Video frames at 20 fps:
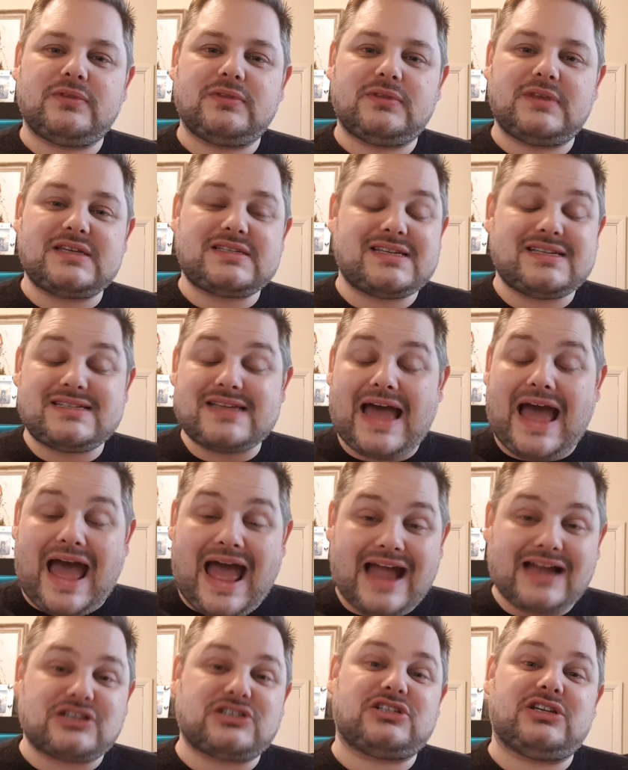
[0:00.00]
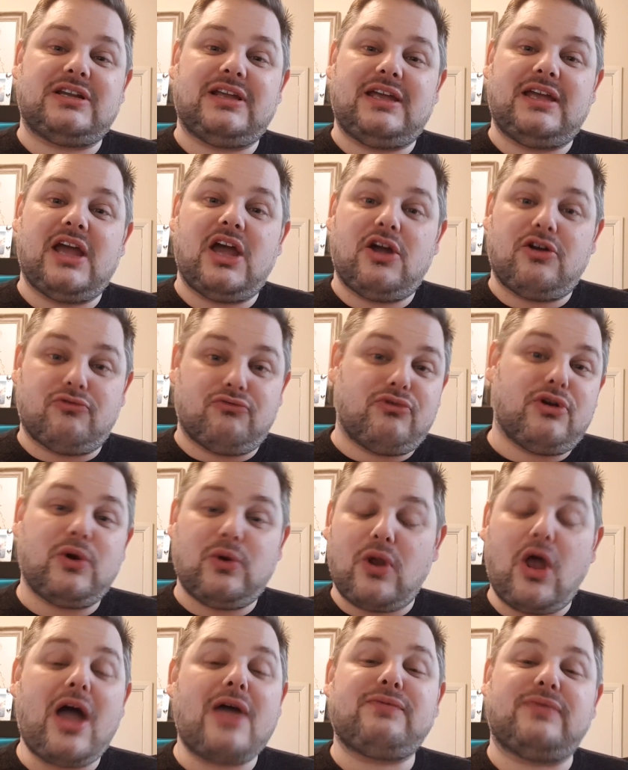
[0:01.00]
This is actually real
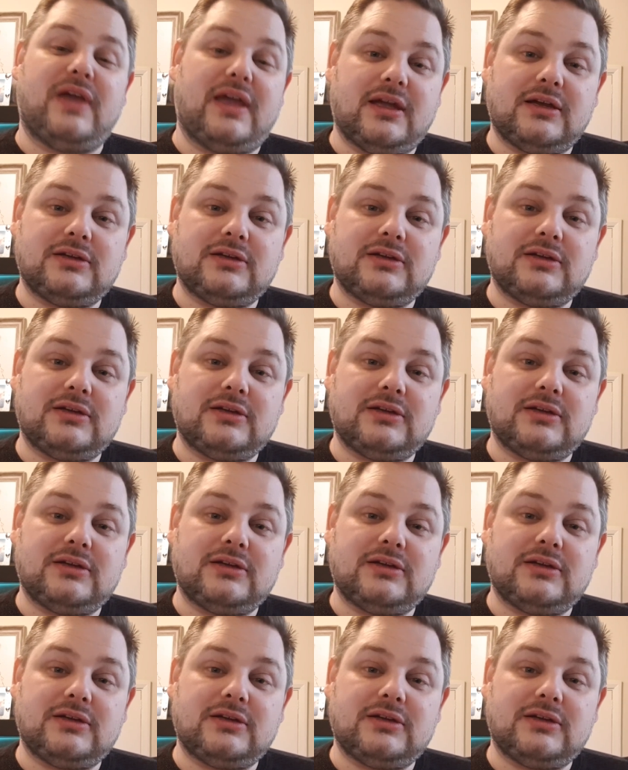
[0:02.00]
life here.